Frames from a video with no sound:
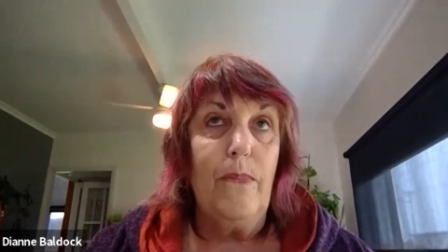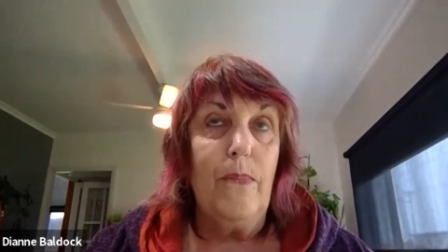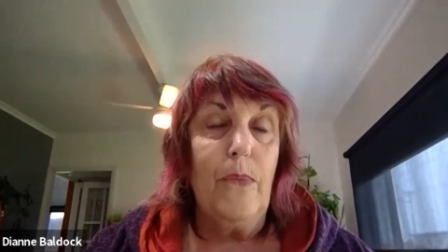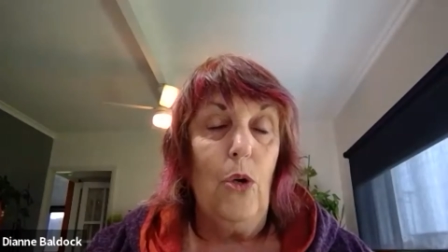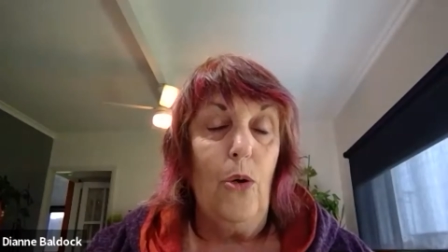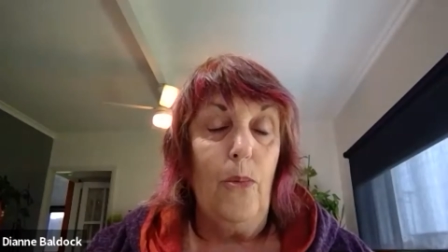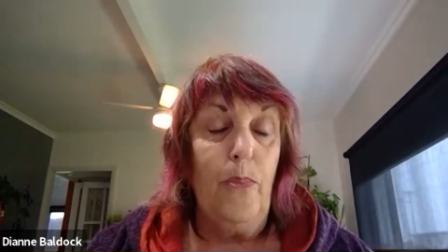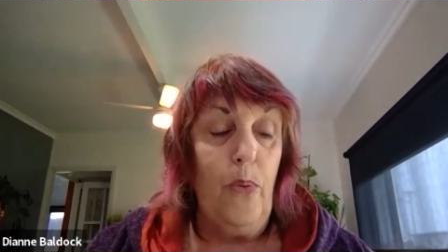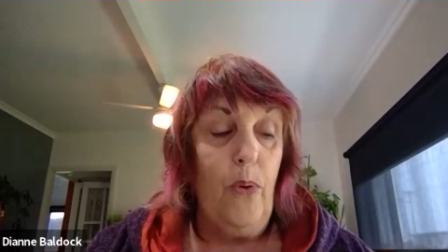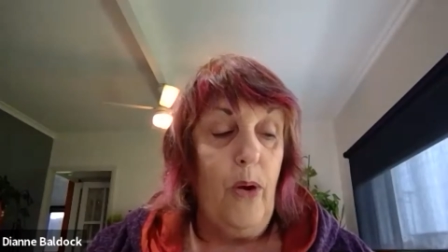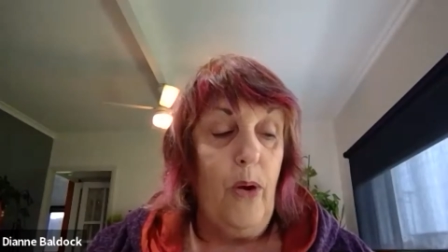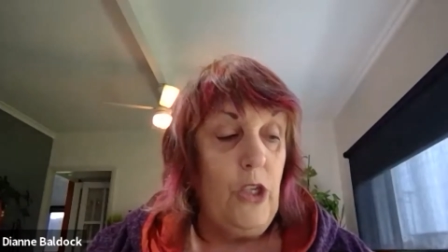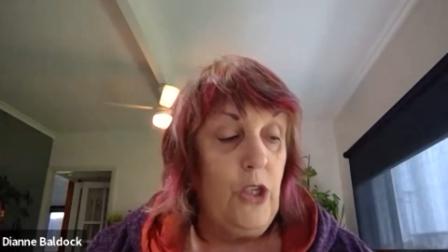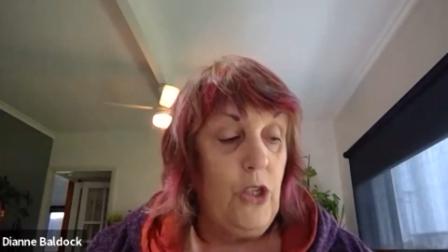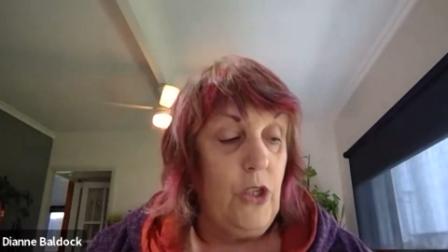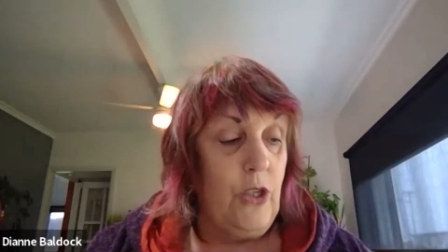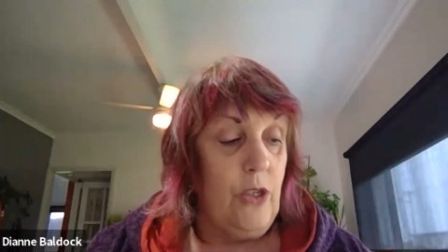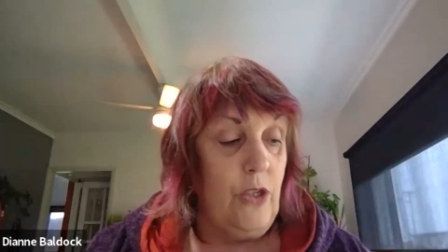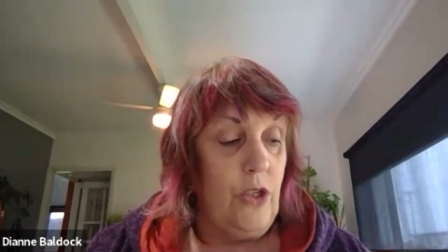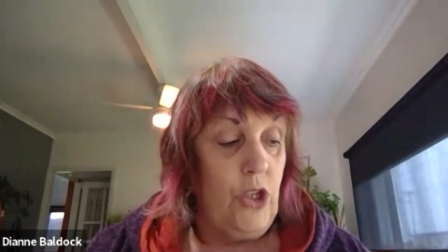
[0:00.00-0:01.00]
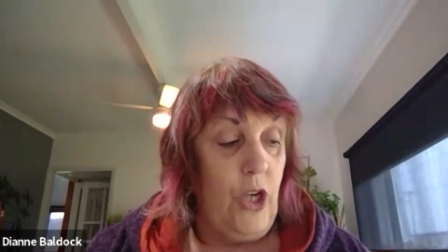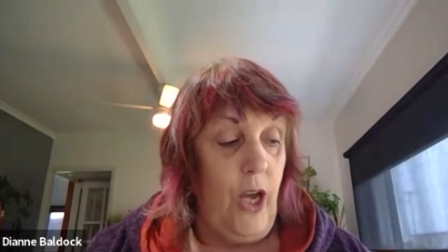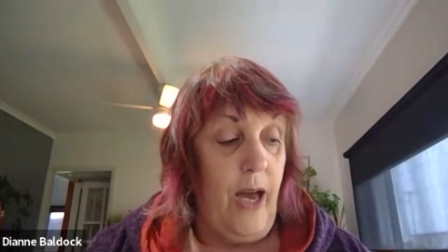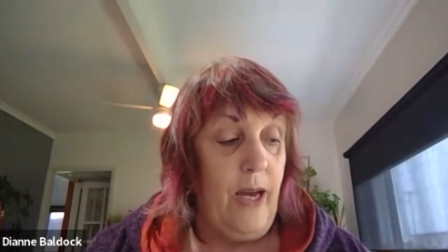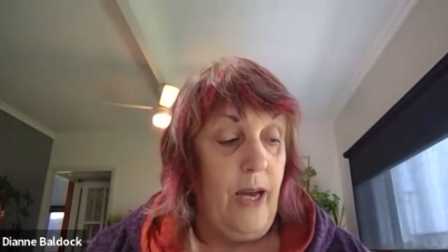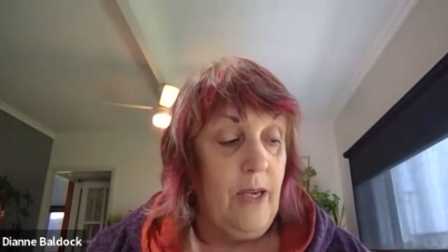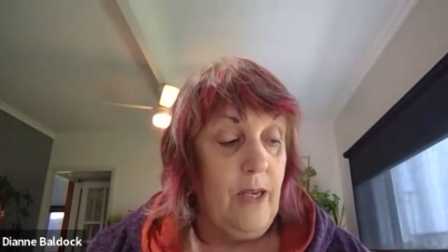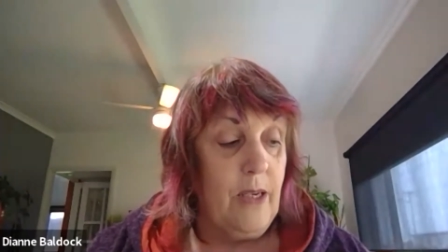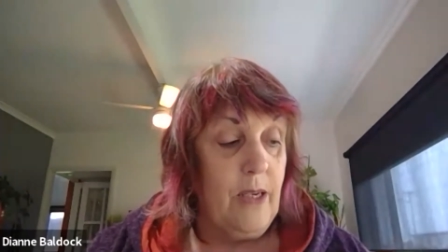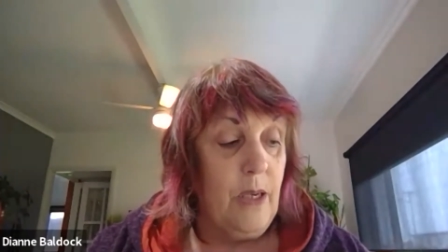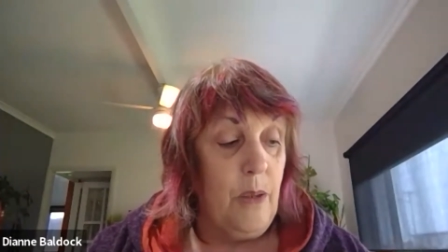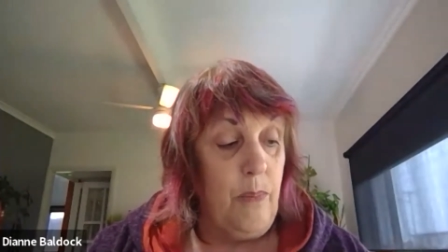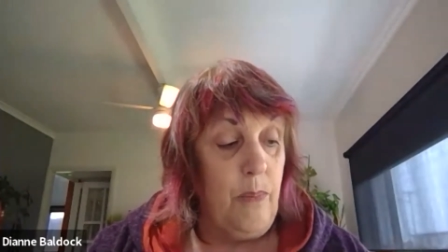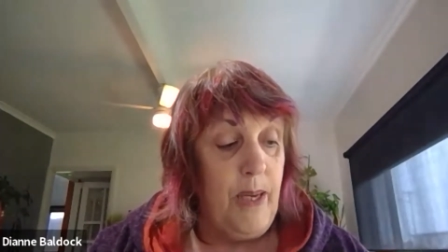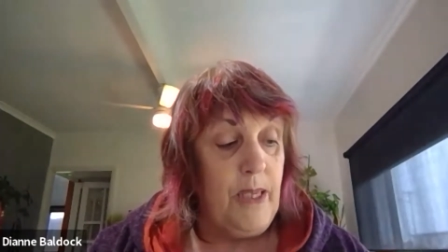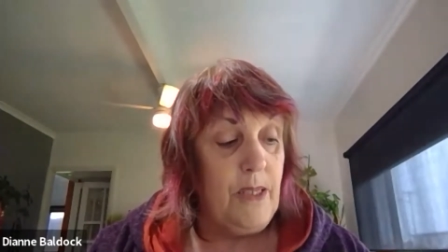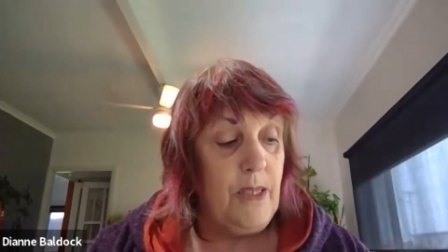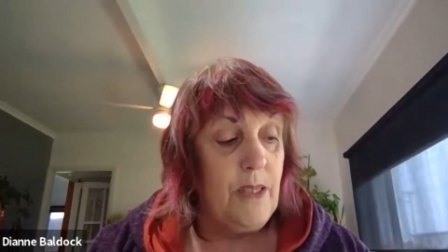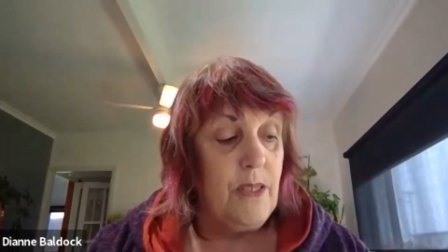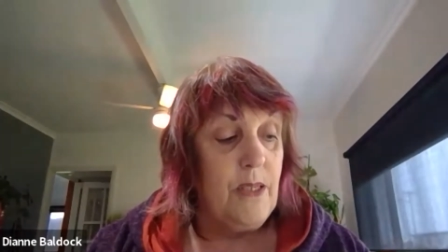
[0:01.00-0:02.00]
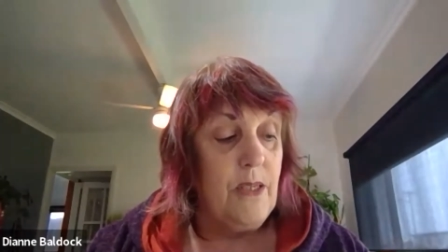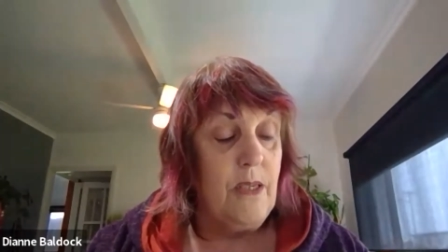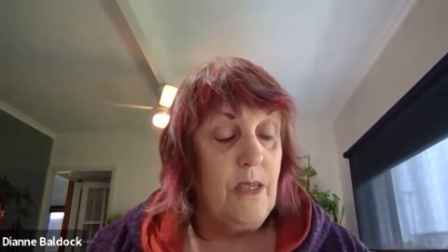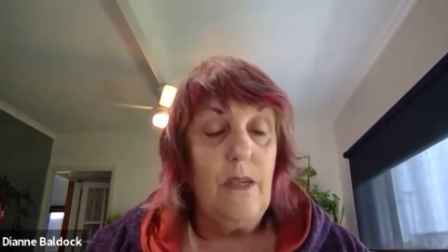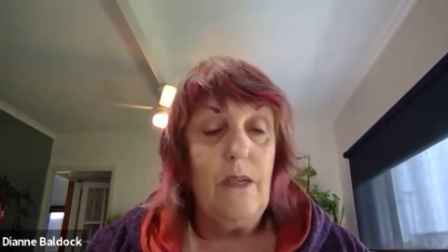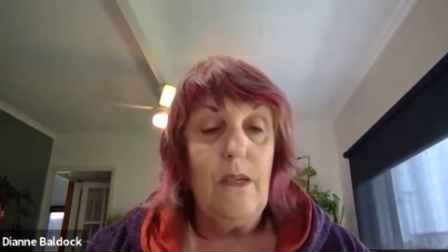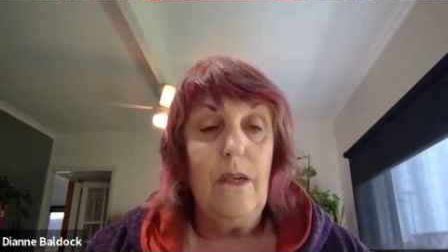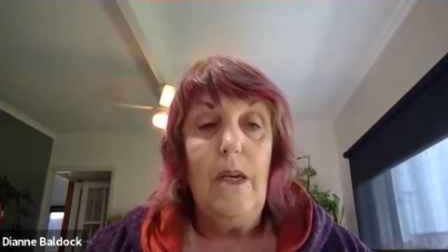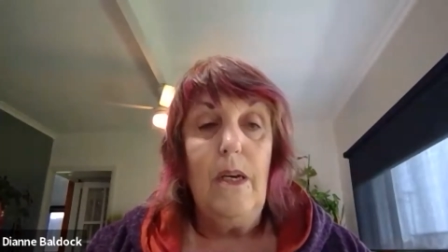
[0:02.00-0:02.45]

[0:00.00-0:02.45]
Corporation, CHAC, commenced